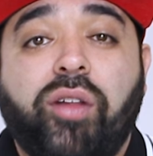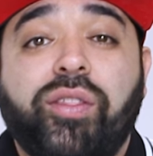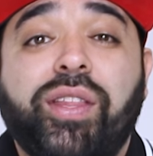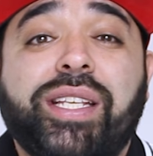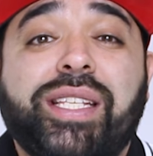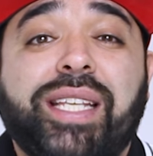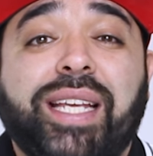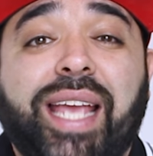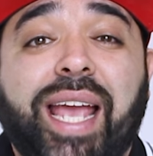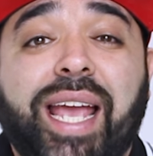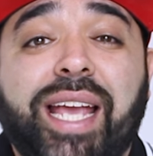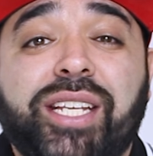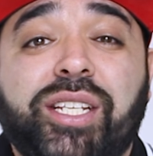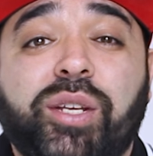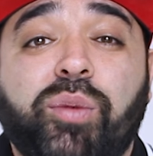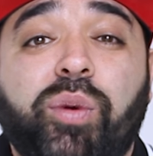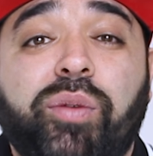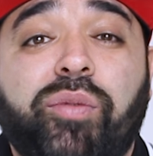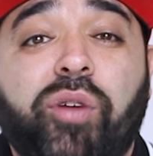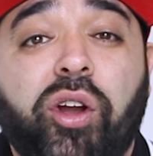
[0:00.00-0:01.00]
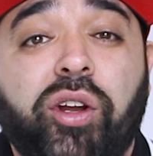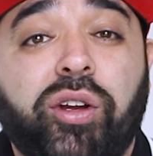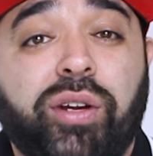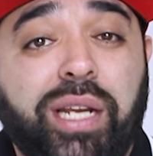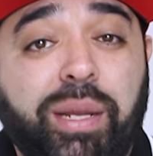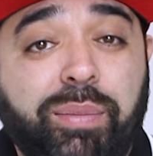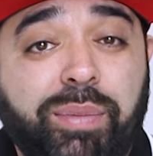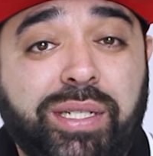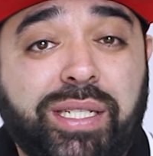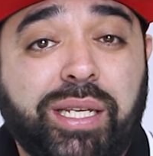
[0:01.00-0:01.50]
On this occasion, we've got an
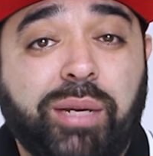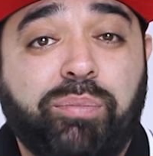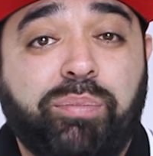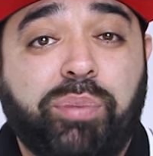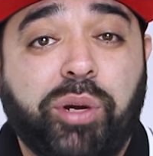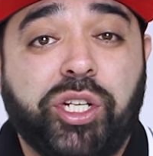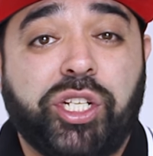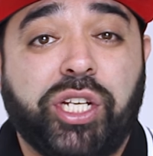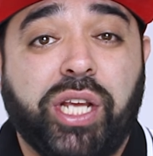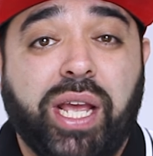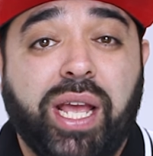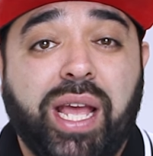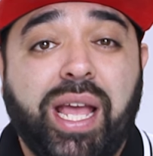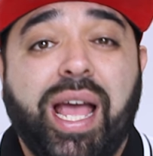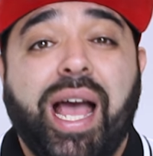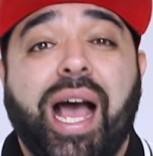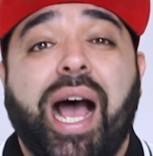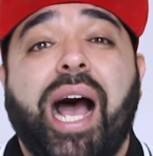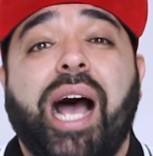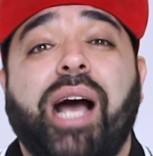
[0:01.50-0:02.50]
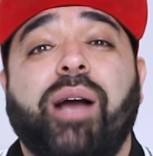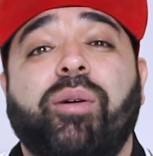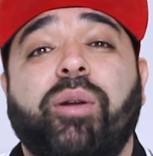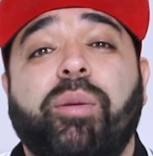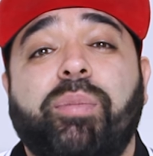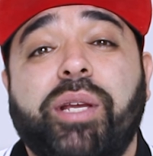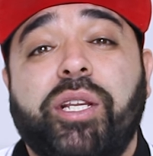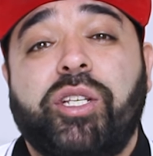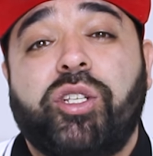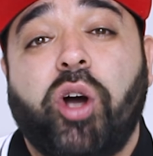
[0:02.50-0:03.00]
unlimited budget. I'm going
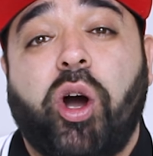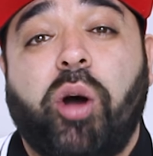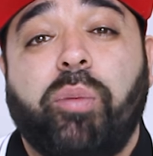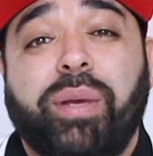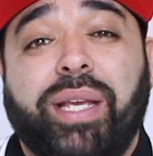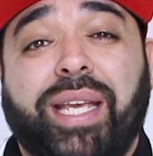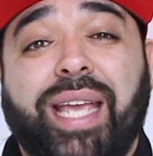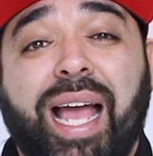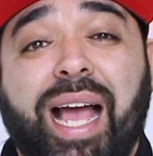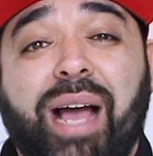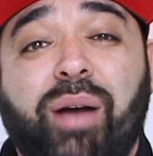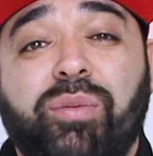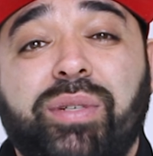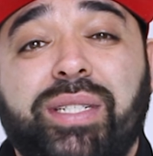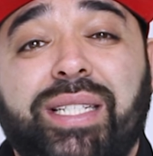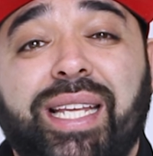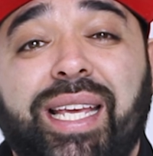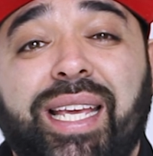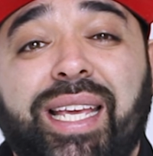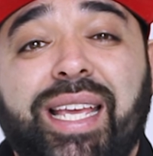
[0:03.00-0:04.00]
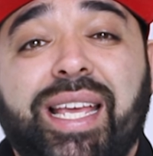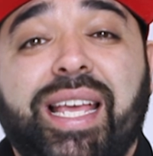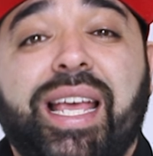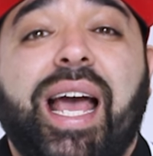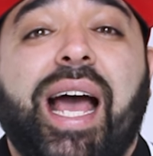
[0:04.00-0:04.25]
to be Derby County,